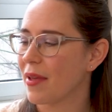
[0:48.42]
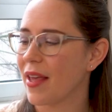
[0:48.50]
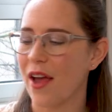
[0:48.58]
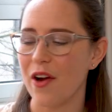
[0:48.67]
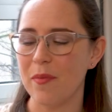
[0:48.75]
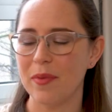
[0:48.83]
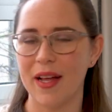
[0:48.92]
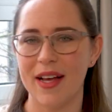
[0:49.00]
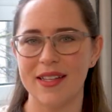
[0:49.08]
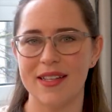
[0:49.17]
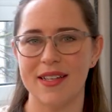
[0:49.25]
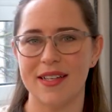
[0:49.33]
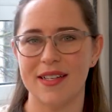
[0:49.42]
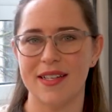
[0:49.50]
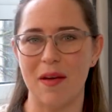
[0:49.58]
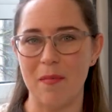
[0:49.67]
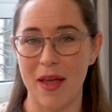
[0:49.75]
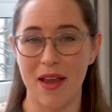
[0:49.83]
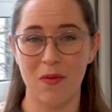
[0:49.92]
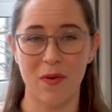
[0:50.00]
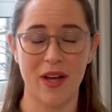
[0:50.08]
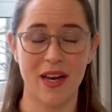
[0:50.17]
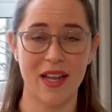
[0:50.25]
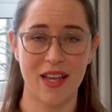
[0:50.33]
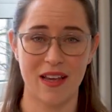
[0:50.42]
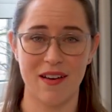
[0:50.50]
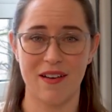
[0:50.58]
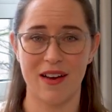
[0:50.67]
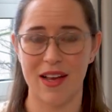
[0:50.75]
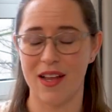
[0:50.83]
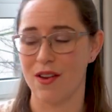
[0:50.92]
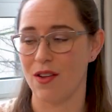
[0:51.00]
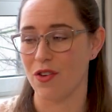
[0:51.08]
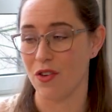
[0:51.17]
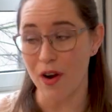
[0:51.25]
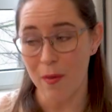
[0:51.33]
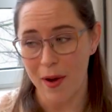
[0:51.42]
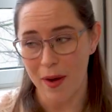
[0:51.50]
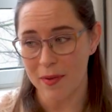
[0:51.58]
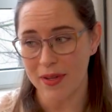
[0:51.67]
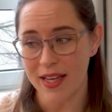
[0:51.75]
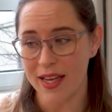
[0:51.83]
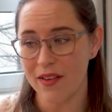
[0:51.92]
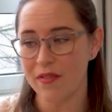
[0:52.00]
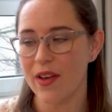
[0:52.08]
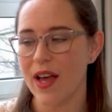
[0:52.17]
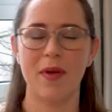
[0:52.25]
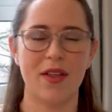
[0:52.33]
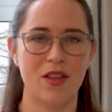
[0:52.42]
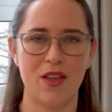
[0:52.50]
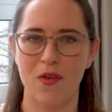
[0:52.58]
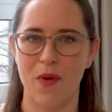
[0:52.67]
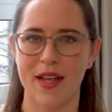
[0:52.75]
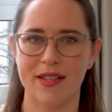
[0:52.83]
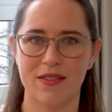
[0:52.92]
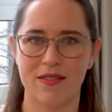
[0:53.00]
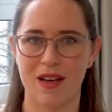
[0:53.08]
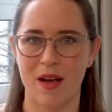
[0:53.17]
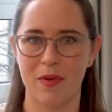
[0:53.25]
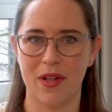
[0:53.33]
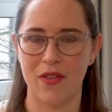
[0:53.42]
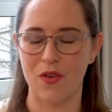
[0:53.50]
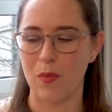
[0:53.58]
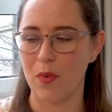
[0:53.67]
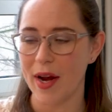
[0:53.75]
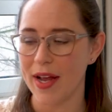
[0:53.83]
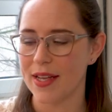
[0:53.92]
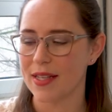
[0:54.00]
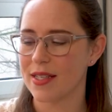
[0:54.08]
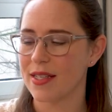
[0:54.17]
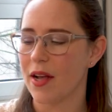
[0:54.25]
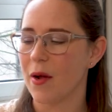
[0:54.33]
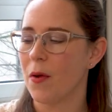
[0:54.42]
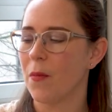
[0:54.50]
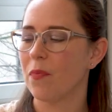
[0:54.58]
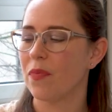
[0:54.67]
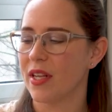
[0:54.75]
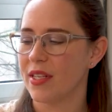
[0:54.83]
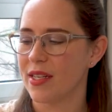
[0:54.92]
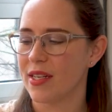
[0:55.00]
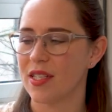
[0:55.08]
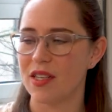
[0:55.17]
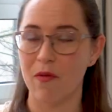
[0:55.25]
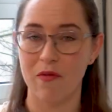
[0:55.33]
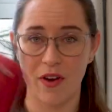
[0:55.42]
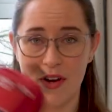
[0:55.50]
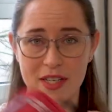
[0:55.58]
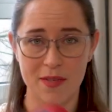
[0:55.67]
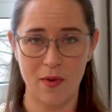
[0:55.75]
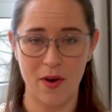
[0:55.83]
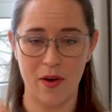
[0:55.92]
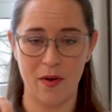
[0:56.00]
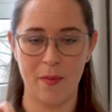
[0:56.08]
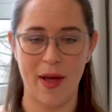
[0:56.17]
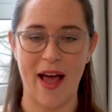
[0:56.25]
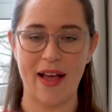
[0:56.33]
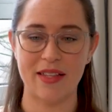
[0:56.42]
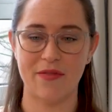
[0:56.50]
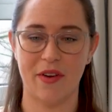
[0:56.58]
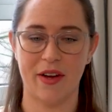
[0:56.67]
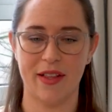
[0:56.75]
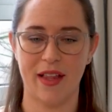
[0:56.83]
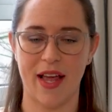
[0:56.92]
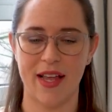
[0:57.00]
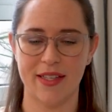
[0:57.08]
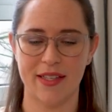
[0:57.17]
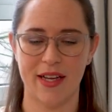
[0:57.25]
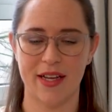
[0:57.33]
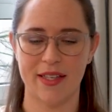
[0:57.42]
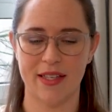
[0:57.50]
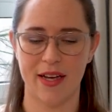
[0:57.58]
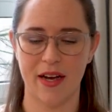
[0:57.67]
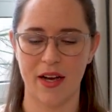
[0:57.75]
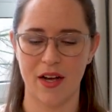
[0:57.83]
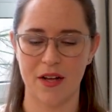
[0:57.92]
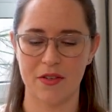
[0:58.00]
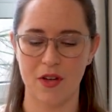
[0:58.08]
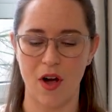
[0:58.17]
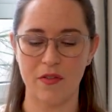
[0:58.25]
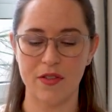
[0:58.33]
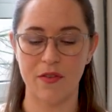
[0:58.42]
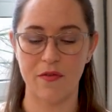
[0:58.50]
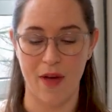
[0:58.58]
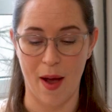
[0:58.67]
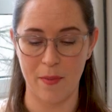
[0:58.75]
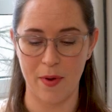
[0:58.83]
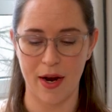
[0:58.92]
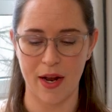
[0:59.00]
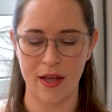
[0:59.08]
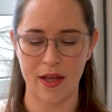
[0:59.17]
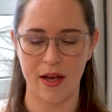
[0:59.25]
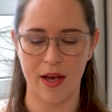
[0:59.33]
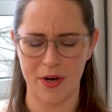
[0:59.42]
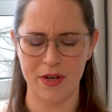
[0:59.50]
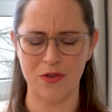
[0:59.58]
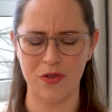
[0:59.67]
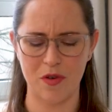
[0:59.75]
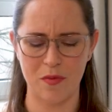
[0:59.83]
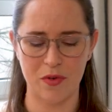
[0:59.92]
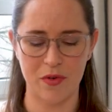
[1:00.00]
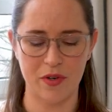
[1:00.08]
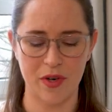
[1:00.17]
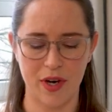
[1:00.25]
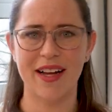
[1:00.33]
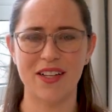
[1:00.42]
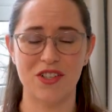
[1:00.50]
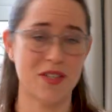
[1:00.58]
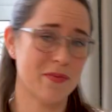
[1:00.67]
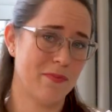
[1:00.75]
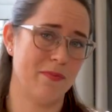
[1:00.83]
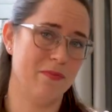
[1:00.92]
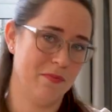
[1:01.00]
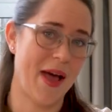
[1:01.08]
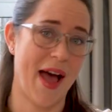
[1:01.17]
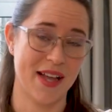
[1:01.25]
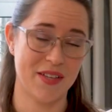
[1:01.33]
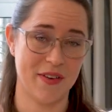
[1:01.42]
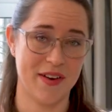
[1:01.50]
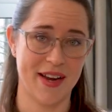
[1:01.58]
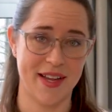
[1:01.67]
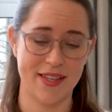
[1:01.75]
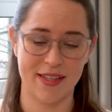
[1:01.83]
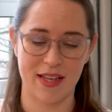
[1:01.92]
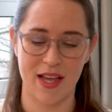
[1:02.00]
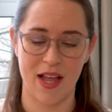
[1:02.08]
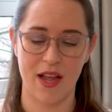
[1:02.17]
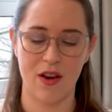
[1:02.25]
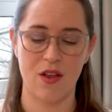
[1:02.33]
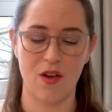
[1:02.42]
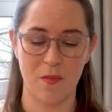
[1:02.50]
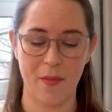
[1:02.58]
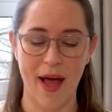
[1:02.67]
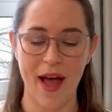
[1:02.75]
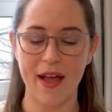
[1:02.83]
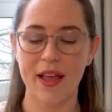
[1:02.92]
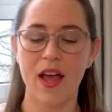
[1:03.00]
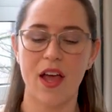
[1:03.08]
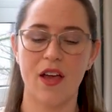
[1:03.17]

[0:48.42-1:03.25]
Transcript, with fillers: Care Plus is a main one here in Europe, I believe. In the US, there's a couple other brands. This is very small, packs very light. It's a soft fabric, pretty durable. It just packs very nicely in your bag.